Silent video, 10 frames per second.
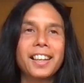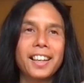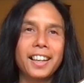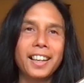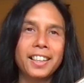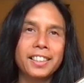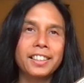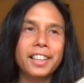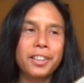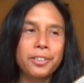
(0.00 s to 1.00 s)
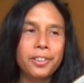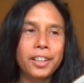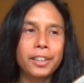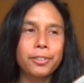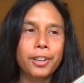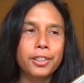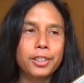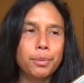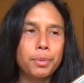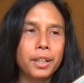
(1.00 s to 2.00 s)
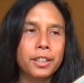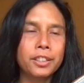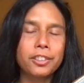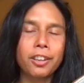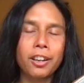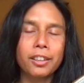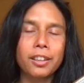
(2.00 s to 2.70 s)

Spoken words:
and then later on it crawls up a stalk